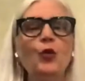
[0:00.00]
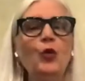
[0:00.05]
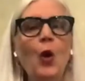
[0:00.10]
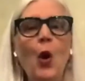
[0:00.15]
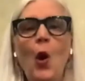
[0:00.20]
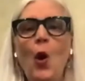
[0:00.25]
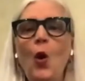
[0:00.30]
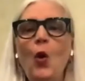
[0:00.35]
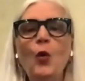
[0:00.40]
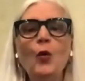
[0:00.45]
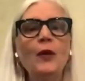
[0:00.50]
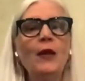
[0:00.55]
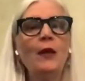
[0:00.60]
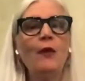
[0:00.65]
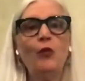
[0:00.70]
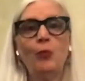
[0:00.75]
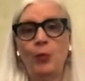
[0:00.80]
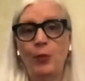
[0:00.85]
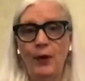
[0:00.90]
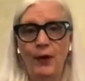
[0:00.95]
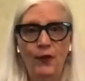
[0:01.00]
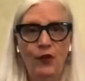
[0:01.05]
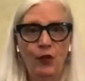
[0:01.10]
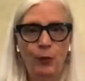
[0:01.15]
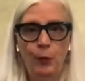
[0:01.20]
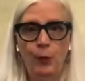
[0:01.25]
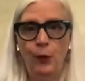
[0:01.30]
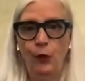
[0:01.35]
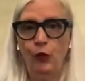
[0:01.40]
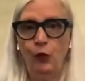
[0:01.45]
to know these
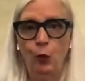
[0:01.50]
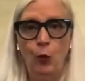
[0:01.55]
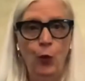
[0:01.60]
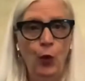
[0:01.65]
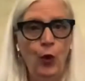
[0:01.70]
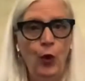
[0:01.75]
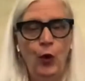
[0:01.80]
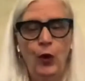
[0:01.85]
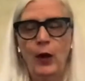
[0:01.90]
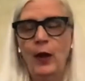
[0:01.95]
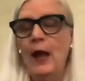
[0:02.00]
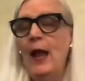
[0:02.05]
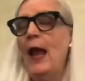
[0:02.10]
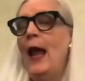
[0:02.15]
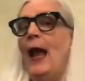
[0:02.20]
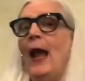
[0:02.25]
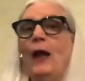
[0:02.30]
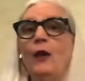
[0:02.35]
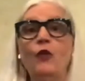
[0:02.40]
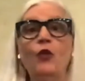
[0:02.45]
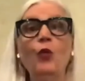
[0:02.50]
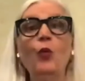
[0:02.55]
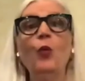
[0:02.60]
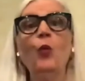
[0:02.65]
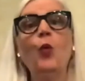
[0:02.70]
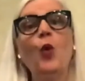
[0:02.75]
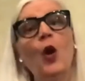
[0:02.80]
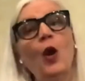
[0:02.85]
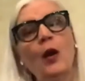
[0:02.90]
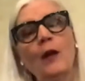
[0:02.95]
principles work, and
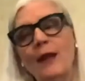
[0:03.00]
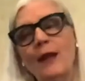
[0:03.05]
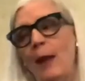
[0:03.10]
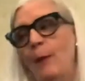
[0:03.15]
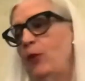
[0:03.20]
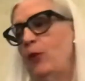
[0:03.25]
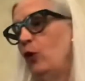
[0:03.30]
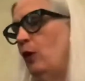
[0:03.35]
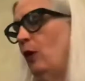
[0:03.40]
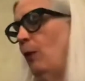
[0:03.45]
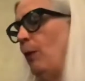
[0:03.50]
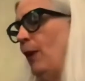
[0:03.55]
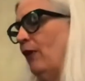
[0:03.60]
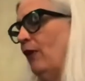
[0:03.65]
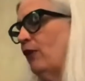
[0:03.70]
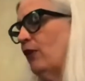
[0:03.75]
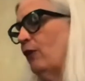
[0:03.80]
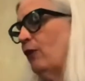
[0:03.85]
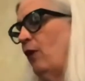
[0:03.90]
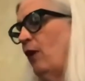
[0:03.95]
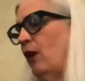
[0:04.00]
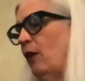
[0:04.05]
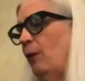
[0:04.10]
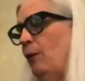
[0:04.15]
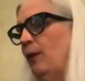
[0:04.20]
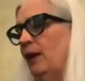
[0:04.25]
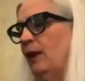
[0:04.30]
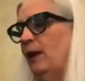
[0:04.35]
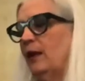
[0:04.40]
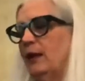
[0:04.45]
to work them to the best of
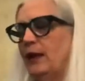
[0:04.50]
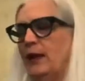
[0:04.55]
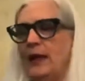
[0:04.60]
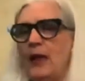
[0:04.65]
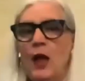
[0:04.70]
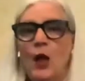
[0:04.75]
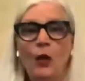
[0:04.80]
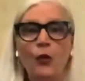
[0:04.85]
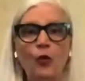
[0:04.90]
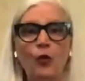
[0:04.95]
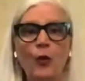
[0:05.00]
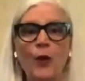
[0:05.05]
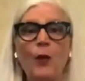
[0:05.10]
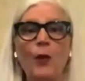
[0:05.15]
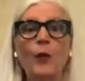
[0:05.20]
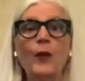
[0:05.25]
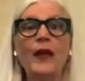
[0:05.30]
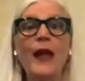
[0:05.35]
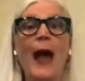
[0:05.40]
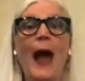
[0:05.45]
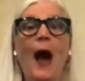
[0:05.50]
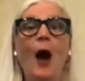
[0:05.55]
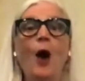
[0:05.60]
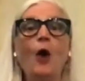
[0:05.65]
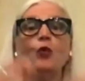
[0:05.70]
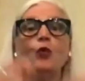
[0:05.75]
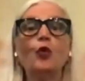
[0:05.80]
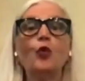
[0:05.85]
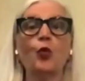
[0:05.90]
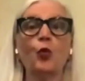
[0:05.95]
our ability so that we
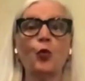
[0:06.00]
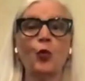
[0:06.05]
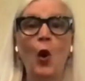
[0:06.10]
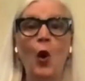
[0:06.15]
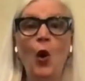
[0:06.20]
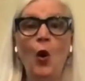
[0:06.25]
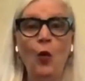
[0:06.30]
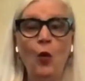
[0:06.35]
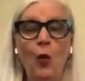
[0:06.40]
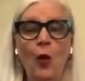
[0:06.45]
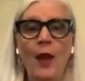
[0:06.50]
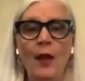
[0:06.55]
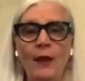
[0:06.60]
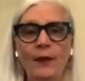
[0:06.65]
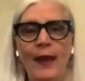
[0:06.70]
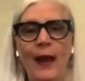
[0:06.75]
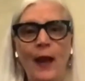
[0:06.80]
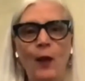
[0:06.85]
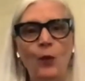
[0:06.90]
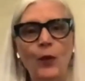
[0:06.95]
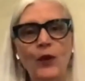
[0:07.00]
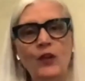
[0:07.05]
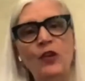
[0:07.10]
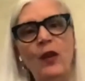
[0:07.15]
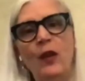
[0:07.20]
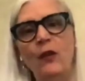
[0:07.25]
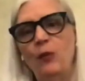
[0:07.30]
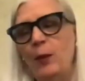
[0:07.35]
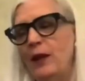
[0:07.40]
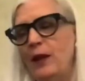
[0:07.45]
outgrow that
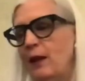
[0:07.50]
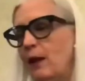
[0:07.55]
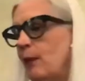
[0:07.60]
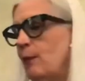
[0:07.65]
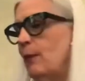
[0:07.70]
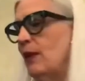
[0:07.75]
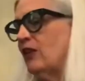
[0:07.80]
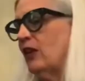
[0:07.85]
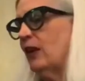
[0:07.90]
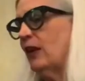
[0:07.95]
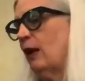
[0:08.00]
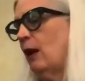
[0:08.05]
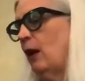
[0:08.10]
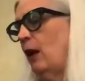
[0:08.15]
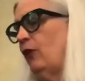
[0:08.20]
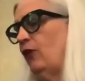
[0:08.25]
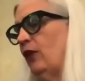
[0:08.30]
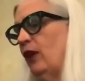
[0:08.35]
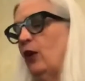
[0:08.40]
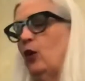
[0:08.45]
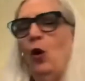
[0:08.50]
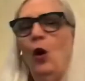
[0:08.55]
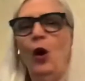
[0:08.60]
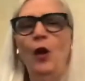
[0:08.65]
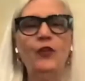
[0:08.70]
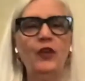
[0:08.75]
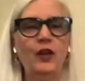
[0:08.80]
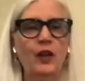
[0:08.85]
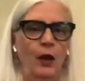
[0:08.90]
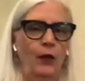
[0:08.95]
which has been limiting us
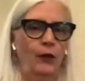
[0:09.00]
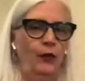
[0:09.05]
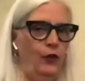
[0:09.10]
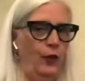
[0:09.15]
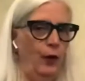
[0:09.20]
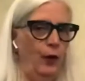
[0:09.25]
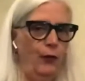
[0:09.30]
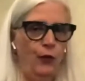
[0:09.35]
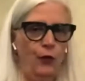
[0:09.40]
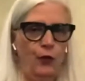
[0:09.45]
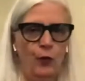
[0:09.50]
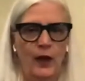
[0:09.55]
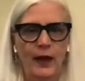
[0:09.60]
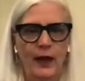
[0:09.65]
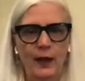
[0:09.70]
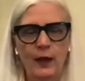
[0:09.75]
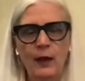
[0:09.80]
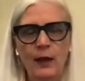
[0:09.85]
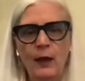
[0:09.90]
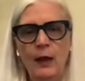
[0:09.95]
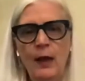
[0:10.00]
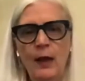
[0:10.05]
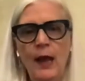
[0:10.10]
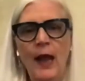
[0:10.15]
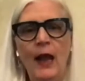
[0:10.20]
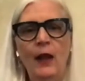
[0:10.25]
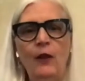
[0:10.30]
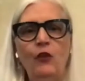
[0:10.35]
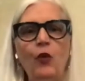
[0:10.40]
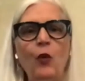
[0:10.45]
and causing us suffering,
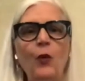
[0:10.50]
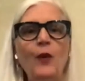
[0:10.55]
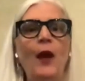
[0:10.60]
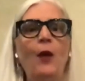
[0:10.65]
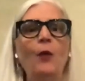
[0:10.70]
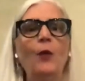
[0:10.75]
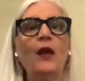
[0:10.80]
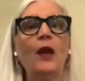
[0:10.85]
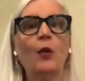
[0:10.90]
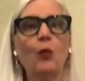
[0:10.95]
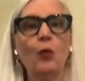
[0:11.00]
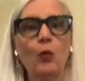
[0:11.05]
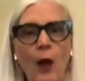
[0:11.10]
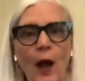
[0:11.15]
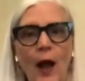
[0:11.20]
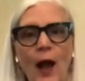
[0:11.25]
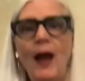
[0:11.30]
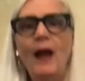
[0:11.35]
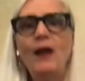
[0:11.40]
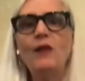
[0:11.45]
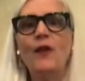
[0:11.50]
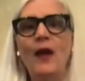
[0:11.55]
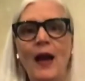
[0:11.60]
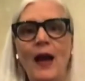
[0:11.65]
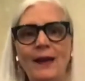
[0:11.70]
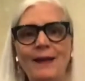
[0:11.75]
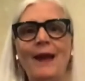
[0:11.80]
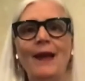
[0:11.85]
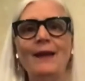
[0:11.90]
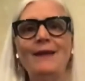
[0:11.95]
and so that we
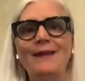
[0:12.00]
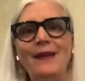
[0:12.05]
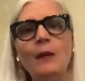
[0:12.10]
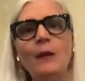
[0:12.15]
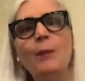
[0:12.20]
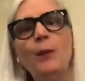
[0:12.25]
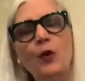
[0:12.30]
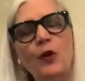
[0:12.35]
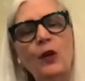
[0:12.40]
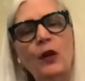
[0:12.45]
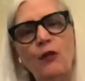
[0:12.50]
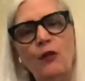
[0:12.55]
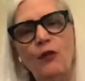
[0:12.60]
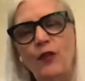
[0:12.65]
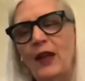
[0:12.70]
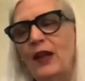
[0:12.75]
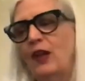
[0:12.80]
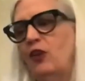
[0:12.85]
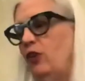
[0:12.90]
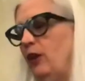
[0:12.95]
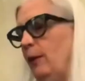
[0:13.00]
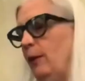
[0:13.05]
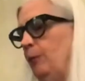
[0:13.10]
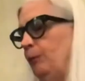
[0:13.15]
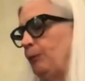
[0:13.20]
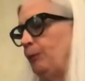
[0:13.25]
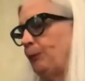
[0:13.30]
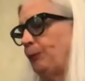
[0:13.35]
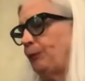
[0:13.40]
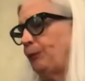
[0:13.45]
arrive at that deeper
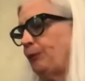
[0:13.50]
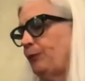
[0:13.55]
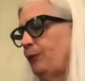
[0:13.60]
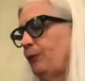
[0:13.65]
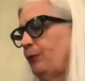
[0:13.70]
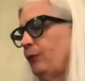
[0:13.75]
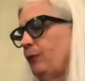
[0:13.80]
conviction.